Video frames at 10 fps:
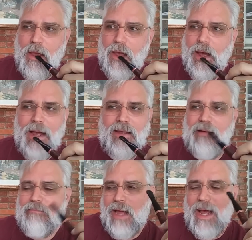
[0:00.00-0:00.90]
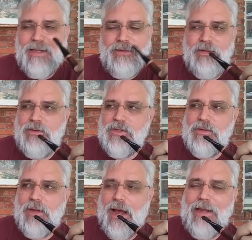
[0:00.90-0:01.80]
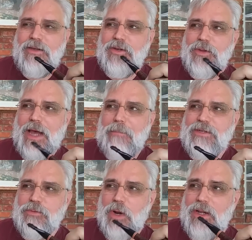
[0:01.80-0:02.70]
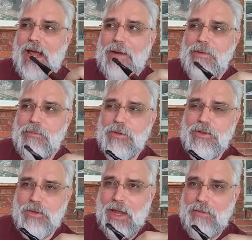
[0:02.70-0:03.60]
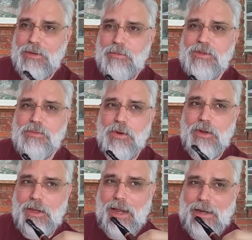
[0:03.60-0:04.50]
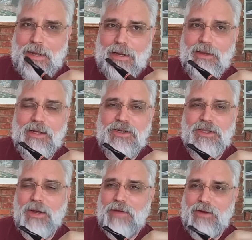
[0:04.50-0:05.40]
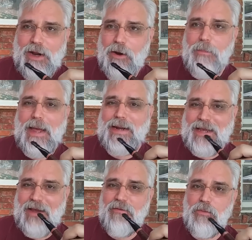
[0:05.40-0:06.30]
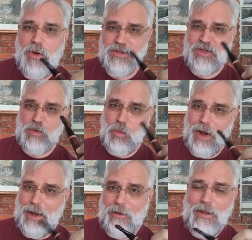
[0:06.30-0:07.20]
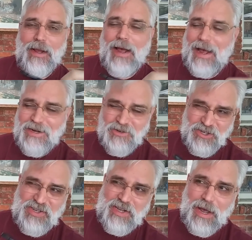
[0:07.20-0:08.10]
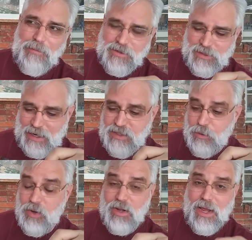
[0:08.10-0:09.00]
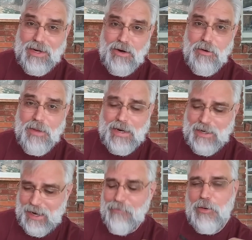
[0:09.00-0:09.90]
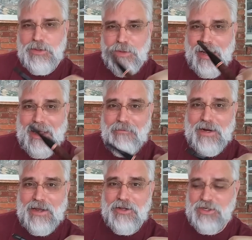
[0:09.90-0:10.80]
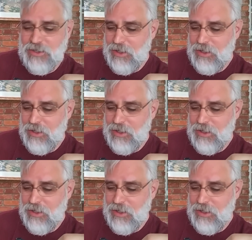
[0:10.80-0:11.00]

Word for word: I, I I do the opposite of what a lot of people do. A lot of people smoke a lot of English and they'll have an aromatic every once in a while. I do just the opposite. I smoke a lot of aromatic. Every once in a while, I have an English